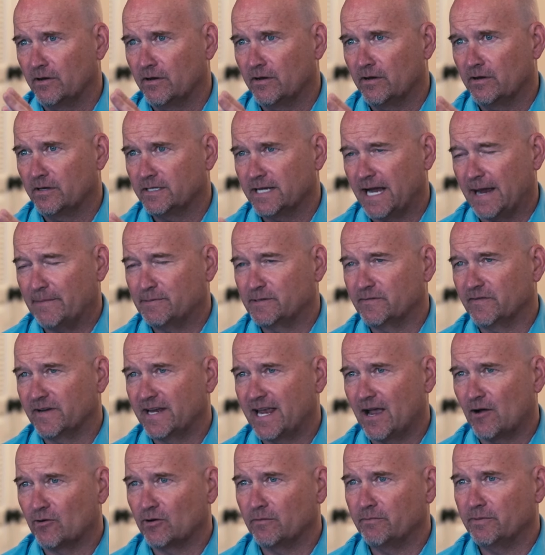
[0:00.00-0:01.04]
types of
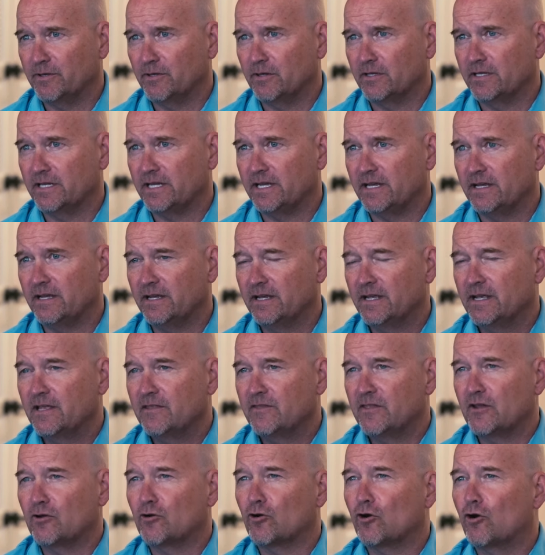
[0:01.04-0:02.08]
accountability
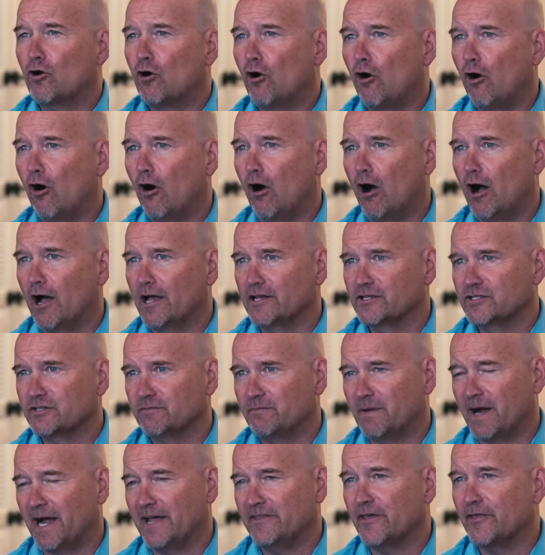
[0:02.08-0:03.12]
that are caused
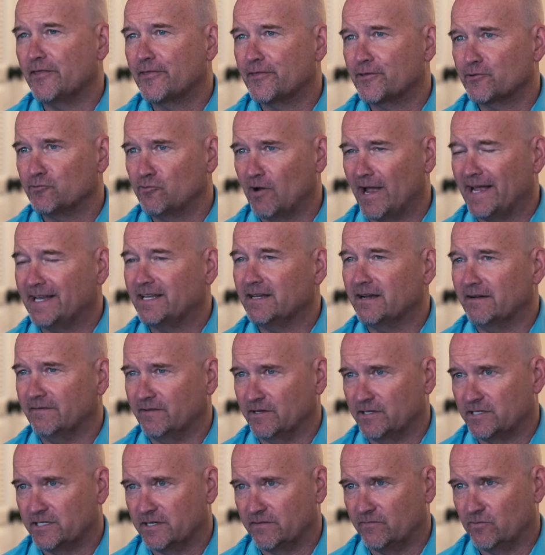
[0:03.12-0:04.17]
by the threat of a
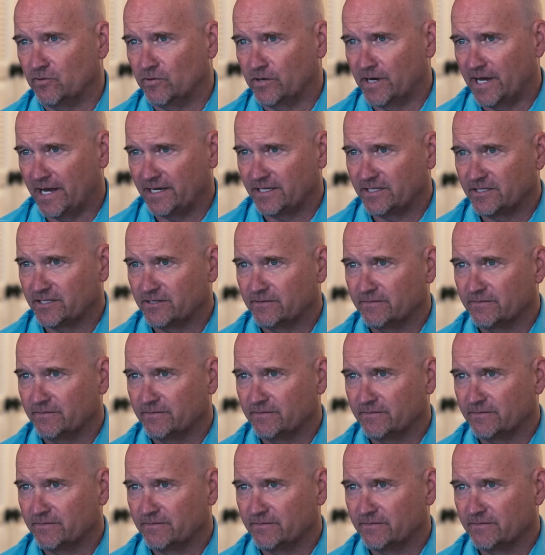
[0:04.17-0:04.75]
civil case.